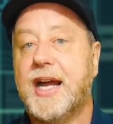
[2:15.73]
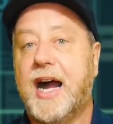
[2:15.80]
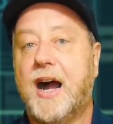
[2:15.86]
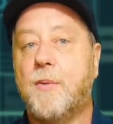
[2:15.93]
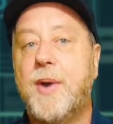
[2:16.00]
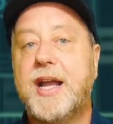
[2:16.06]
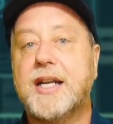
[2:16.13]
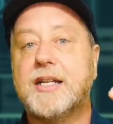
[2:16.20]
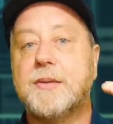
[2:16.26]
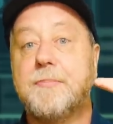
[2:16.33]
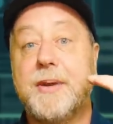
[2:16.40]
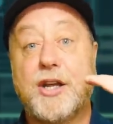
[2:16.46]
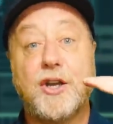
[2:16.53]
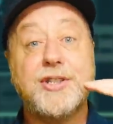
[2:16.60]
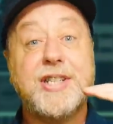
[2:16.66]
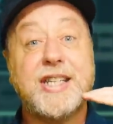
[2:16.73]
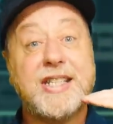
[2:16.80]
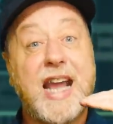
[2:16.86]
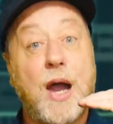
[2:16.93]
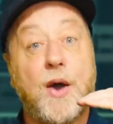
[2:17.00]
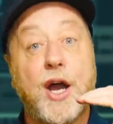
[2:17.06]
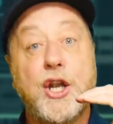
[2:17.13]
And we can, because there's
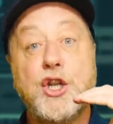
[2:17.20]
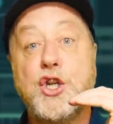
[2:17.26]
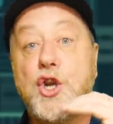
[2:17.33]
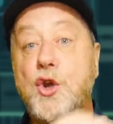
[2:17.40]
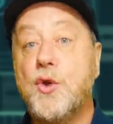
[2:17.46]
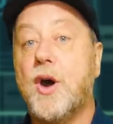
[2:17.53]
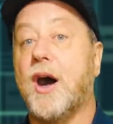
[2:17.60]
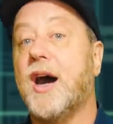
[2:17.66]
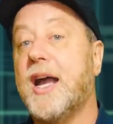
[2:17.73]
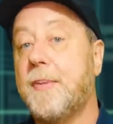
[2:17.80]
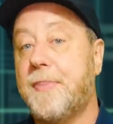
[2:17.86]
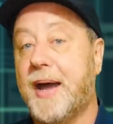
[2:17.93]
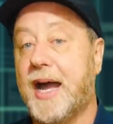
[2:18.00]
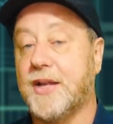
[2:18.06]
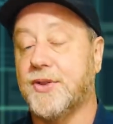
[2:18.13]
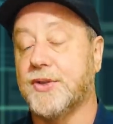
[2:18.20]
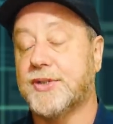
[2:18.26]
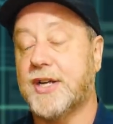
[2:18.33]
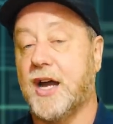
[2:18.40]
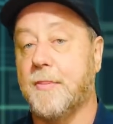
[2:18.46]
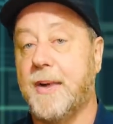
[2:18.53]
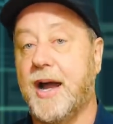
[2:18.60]
now a new iPad that's
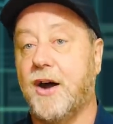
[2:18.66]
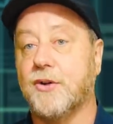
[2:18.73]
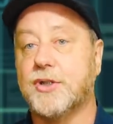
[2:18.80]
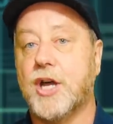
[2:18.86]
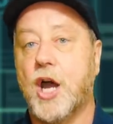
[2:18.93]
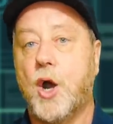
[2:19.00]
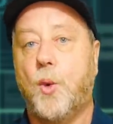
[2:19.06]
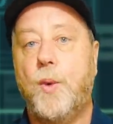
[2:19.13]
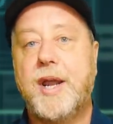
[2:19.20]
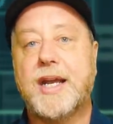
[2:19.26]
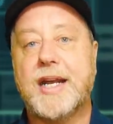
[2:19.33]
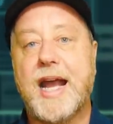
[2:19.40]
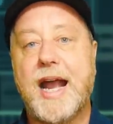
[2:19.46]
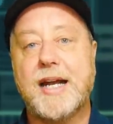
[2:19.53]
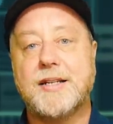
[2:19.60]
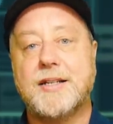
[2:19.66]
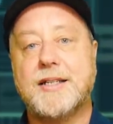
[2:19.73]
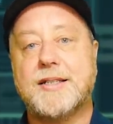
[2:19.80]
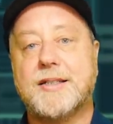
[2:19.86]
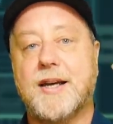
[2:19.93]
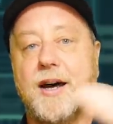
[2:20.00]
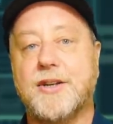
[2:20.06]
come out, we can actually
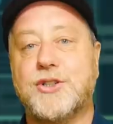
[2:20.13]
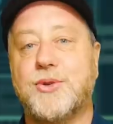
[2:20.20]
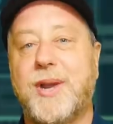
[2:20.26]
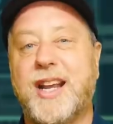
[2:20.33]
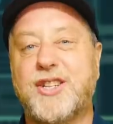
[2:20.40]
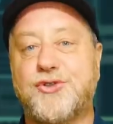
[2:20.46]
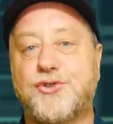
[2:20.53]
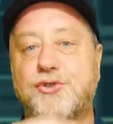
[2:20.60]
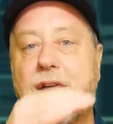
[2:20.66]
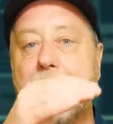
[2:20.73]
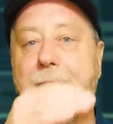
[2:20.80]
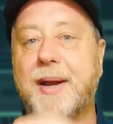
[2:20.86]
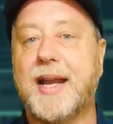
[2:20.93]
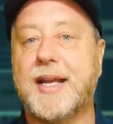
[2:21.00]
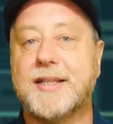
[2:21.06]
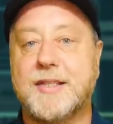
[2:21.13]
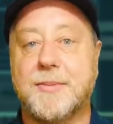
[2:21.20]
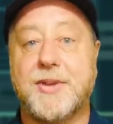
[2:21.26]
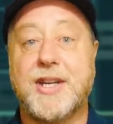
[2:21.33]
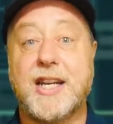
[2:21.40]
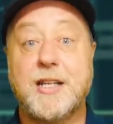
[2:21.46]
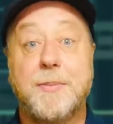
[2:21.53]
start to extrapolate some
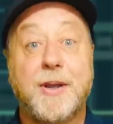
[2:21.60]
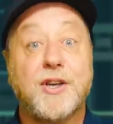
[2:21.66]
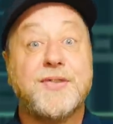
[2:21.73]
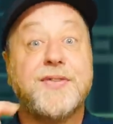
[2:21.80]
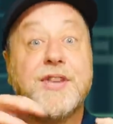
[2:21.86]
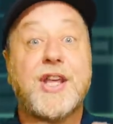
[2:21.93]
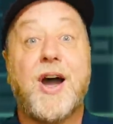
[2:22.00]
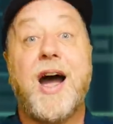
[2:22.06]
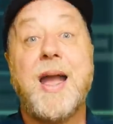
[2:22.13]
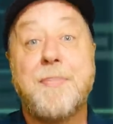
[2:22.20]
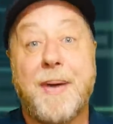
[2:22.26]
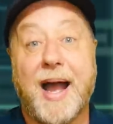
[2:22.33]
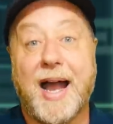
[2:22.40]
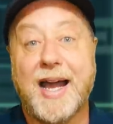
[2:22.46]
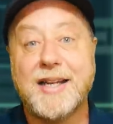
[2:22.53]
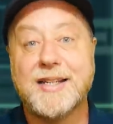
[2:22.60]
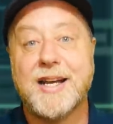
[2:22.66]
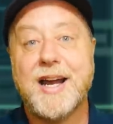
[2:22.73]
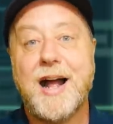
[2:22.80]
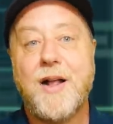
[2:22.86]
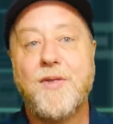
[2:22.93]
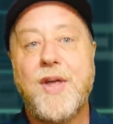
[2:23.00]
of the data because for the iPad,
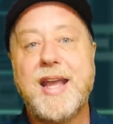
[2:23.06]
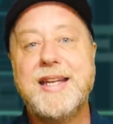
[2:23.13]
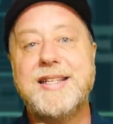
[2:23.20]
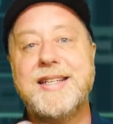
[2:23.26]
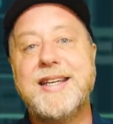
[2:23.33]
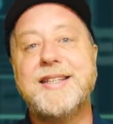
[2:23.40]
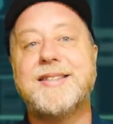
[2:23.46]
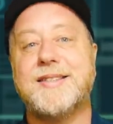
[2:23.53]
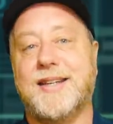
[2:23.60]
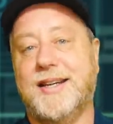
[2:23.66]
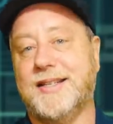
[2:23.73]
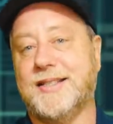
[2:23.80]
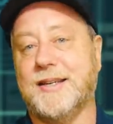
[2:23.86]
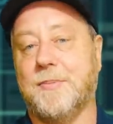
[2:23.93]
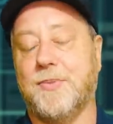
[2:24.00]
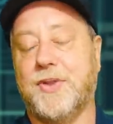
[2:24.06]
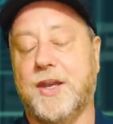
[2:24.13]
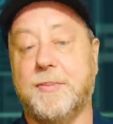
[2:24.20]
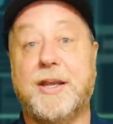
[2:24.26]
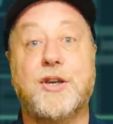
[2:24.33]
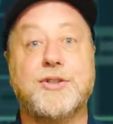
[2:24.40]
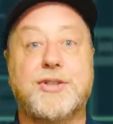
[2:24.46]
they did say
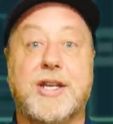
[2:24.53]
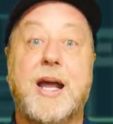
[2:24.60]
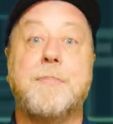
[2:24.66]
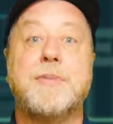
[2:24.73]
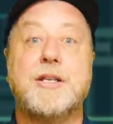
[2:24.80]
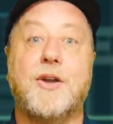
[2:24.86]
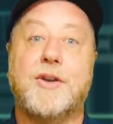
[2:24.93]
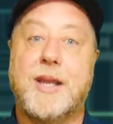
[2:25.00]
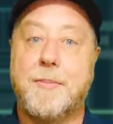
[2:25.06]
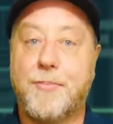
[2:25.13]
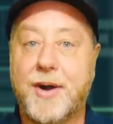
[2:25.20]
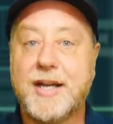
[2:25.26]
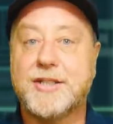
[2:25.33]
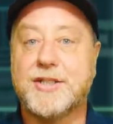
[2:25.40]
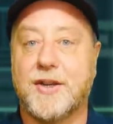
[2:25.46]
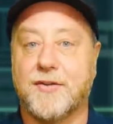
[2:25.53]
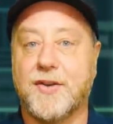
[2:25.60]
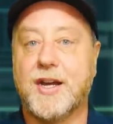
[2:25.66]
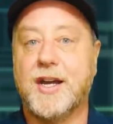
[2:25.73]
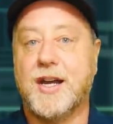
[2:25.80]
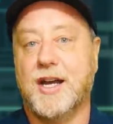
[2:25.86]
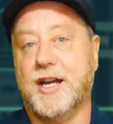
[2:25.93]
something because the numbers look impressive.
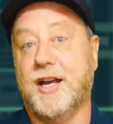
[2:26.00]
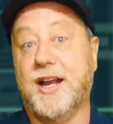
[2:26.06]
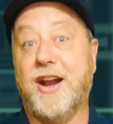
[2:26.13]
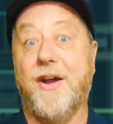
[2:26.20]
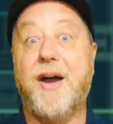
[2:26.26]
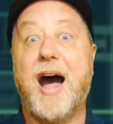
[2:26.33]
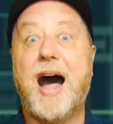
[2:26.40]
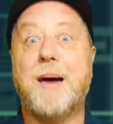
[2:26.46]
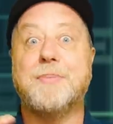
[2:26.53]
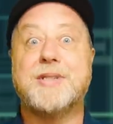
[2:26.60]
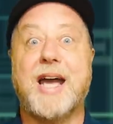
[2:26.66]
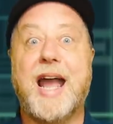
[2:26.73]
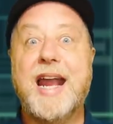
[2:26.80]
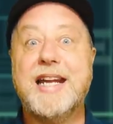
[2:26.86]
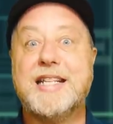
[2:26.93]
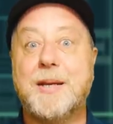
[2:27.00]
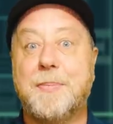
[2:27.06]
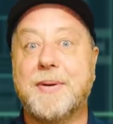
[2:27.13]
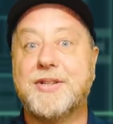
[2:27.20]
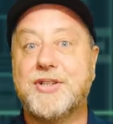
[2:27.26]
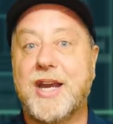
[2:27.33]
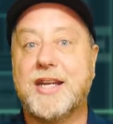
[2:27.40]
Uh, you know, up to
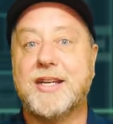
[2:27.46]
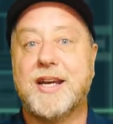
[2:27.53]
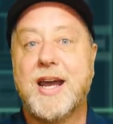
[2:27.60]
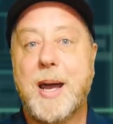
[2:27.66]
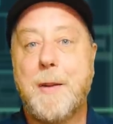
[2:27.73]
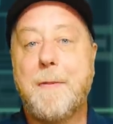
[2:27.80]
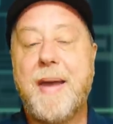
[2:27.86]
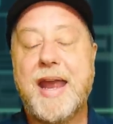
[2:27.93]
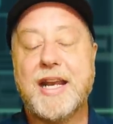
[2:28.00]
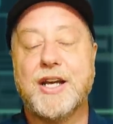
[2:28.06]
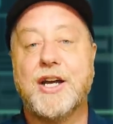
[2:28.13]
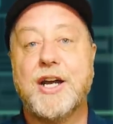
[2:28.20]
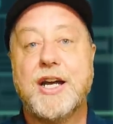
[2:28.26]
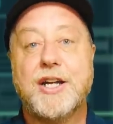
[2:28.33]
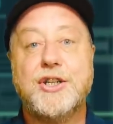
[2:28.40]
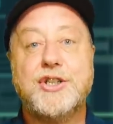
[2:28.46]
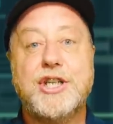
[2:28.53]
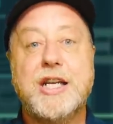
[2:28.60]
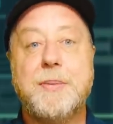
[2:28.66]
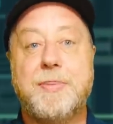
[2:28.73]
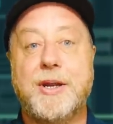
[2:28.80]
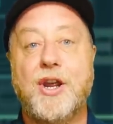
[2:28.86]
80% better
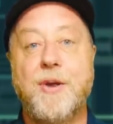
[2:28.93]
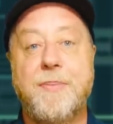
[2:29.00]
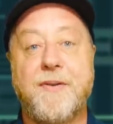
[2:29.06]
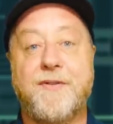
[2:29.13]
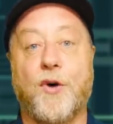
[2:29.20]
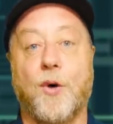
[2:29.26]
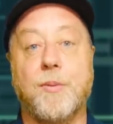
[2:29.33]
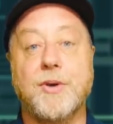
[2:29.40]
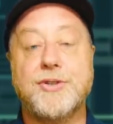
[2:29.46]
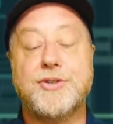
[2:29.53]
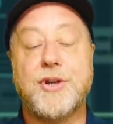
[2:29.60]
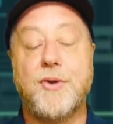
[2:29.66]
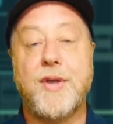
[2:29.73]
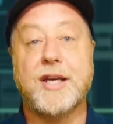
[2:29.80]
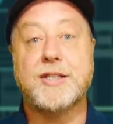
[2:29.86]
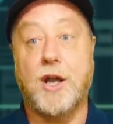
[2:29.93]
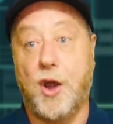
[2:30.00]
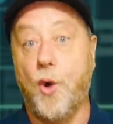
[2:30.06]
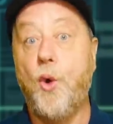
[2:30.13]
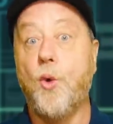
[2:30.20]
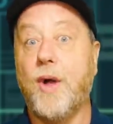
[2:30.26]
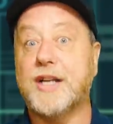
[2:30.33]
GPU performance. So that's
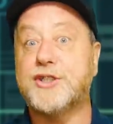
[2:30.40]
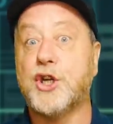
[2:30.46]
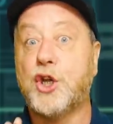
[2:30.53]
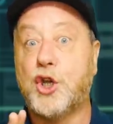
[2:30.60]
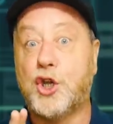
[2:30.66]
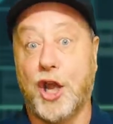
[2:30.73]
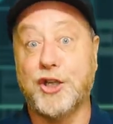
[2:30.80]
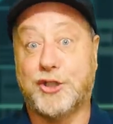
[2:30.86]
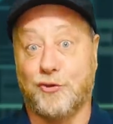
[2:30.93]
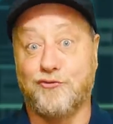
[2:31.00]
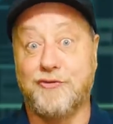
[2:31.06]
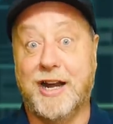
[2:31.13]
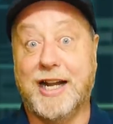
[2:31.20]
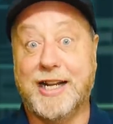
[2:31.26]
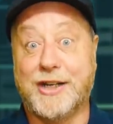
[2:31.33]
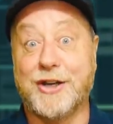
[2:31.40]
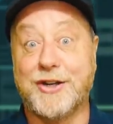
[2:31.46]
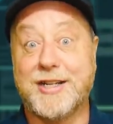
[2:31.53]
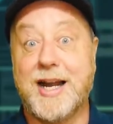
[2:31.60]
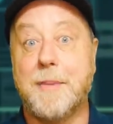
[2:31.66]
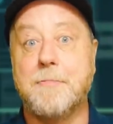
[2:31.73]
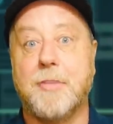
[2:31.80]
like, oh, that's a, that's a really
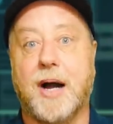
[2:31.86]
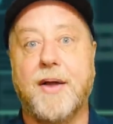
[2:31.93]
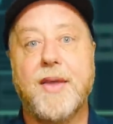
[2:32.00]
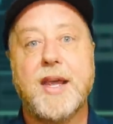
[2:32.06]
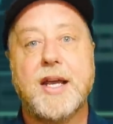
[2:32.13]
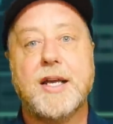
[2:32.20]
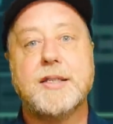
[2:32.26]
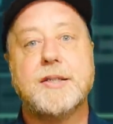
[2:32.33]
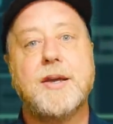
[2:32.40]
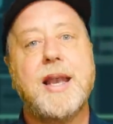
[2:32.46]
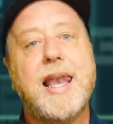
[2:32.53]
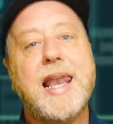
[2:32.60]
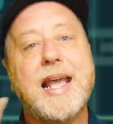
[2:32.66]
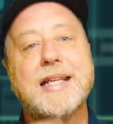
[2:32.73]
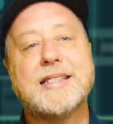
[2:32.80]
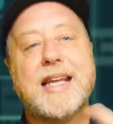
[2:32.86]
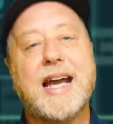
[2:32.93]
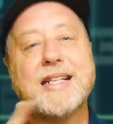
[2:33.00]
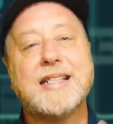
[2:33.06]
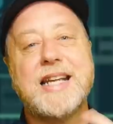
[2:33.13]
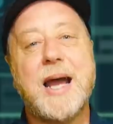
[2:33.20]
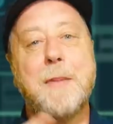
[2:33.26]
good number. So let's
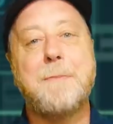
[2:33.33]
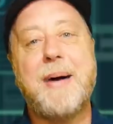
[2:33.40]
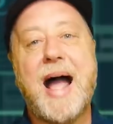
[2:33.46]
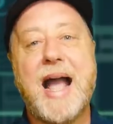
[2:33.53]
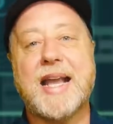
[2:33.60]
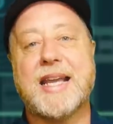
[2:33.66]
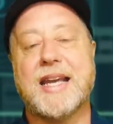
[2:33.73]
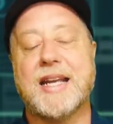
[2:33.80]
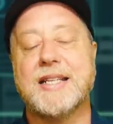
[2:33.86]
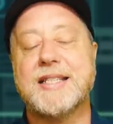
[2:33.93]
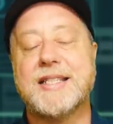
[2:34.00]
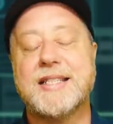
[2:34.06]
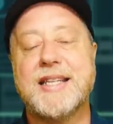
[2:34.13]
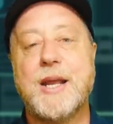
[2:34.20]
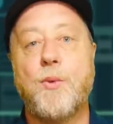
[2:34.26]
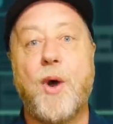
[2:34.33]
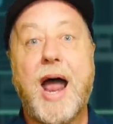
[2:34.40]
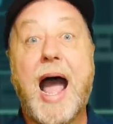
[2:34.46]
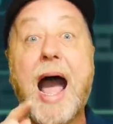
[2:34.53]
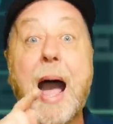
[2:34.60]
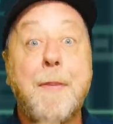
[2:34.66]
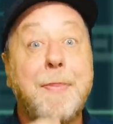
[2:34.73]
actually unpack it and see
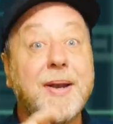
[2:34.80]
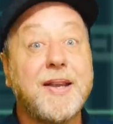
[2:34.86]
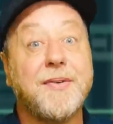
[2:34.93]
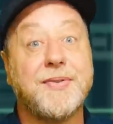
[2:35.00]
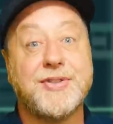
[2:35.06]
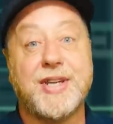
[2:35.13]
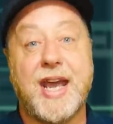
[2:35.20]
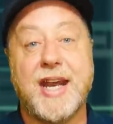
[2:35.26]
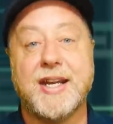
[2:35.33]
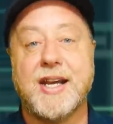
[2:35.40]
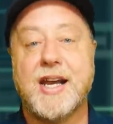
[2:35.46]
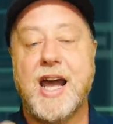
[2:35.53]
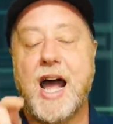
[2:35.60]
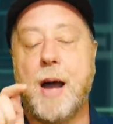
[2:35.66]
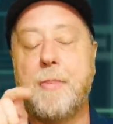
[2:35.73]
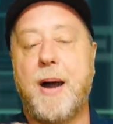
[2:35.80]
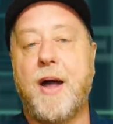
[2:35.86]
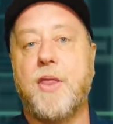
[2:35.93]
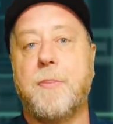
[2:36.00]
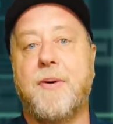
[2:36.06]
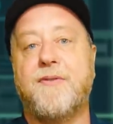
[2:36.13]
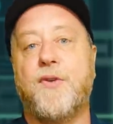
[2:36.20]
what Apple have said
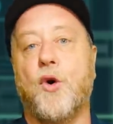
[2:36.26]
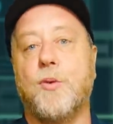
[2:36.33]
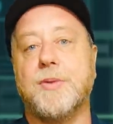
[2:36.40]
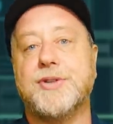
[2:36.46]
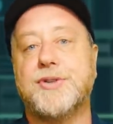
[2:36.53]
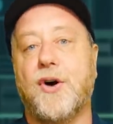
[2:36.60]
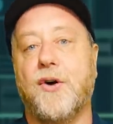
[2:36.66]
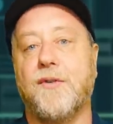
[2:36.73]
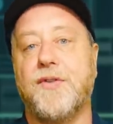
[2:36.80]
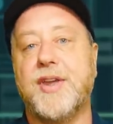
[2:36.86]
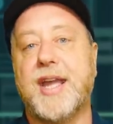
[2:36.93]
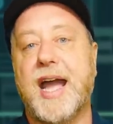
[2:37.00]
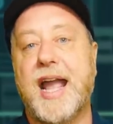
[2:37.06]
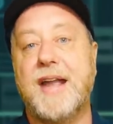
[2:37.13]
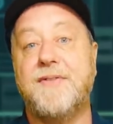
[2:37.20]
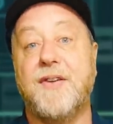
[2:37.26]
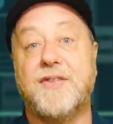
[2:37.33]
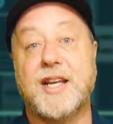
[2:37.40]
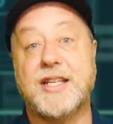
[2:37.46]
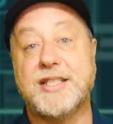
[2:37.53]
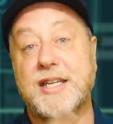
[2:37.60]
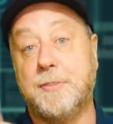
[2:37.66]
about the performance of the
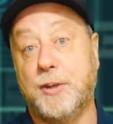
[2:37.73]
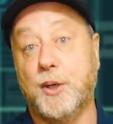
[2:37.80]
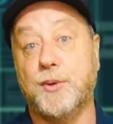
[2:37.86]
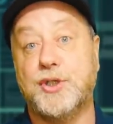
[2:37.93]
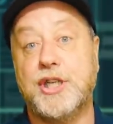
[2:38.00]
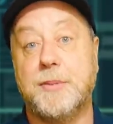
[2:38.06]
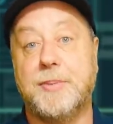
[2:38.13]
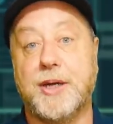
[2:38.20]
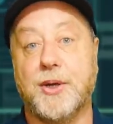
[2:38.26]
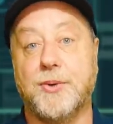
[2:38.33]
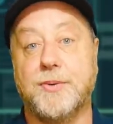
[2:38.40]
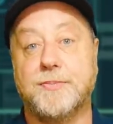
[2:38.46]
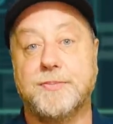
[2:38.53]
A15 CPU and GPU.